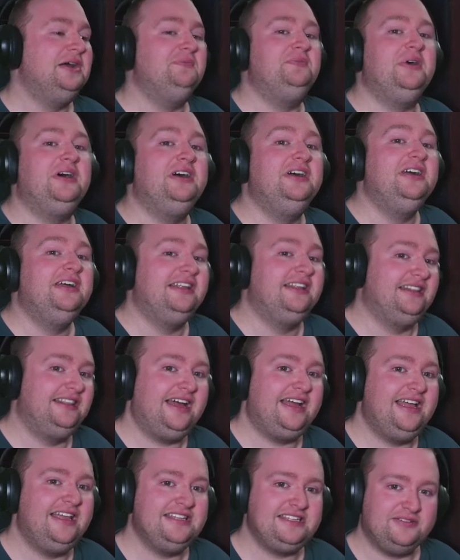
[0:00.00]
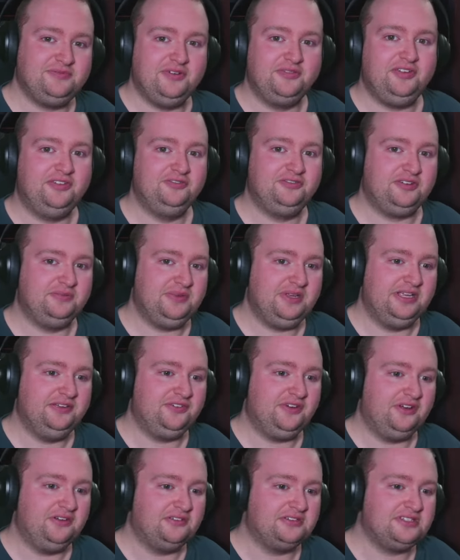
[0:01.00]
But that is everything from me,
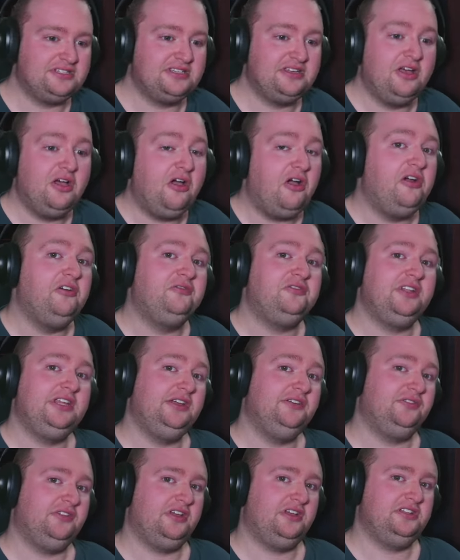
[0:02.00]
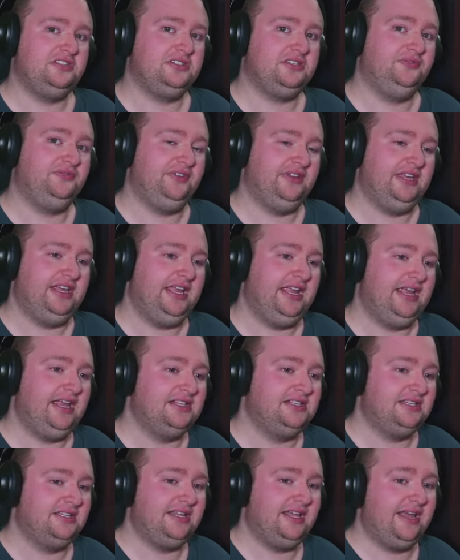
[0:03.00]
folks. Hopefully you've learned something
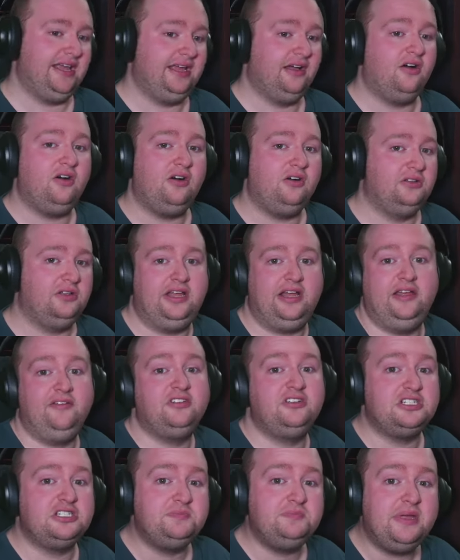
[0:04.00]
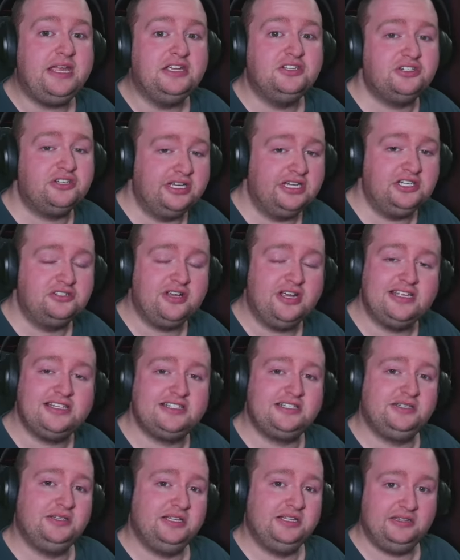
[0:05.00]
here today, or if I just piqued your
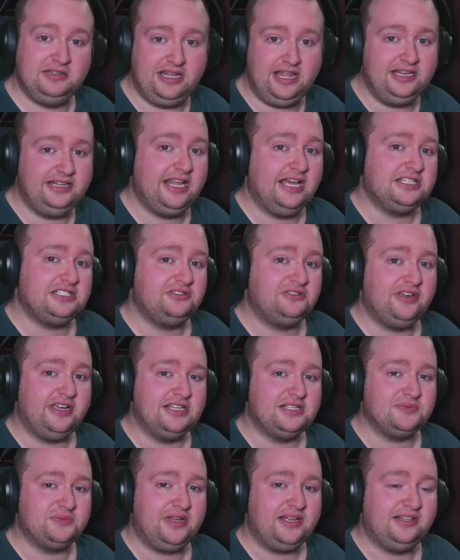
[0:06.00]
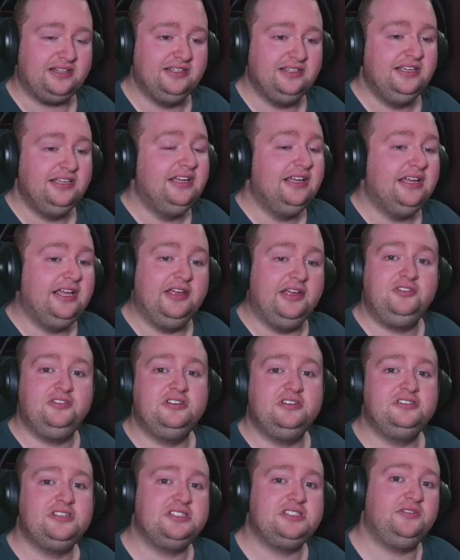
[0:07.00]
interest, then that's great as well. If
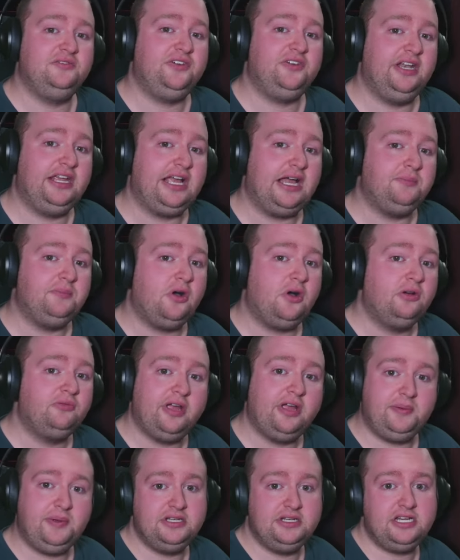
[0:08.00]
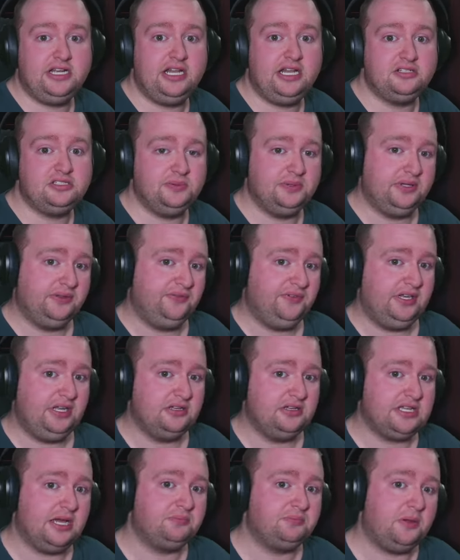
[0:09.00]
you're interested in finding out more, I recommend checking out some of the
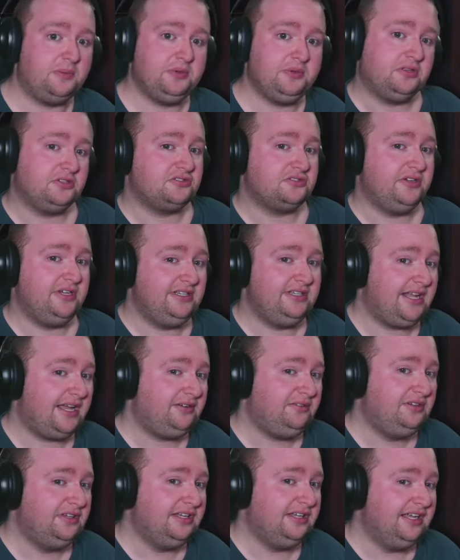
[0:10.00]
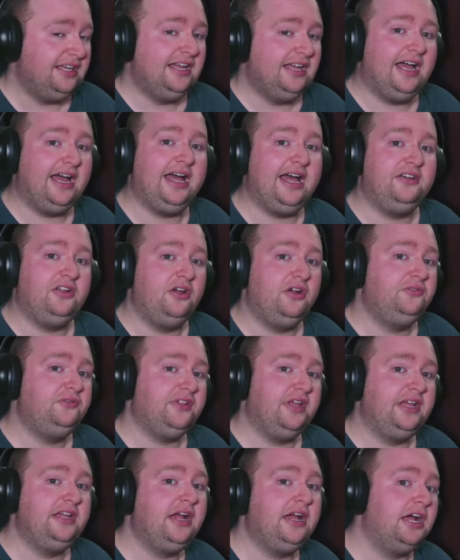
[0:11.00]
videos that are probably on screen now. And
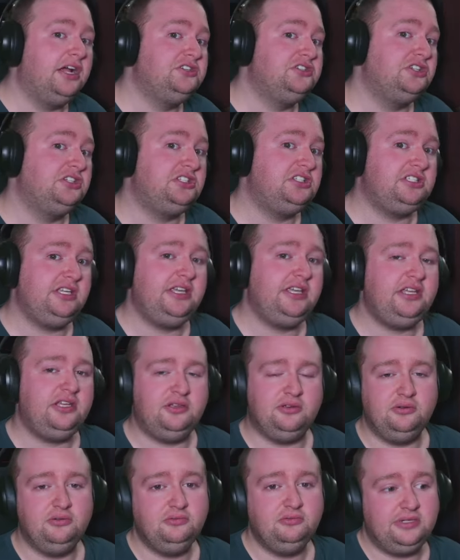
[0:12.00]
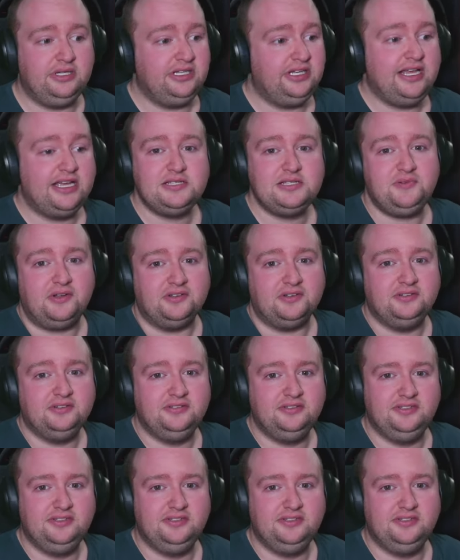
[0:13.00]
hopefully I should see you in the next one.